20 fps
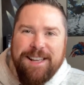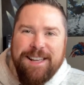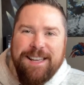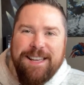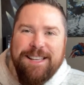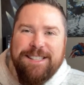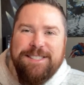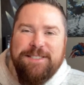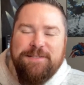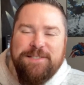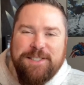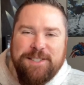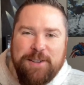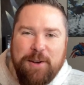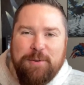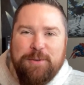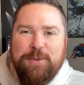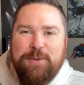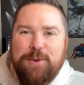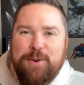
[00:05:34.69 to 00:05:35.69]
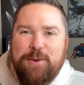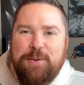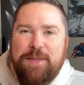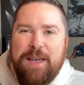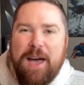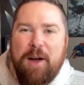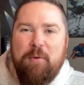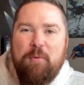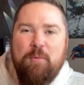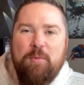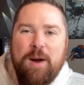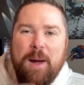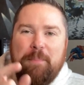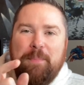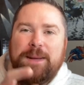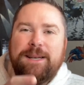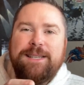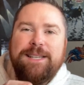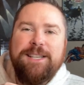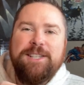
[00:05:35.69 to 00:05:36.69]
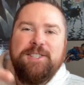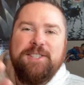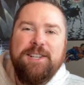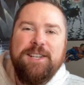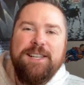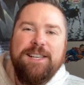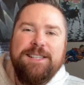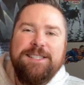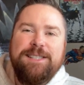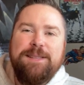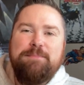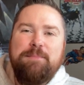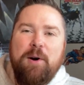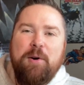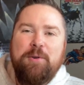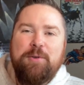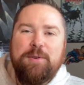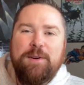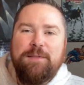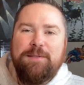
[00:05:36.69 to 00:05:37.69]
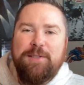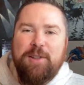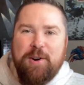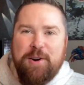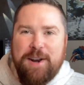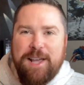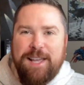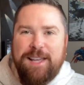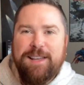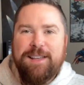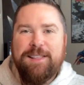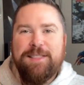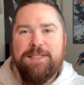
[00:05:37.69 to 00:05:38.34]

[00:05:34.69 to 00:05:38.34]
it's so true that repetition is the motor of learning.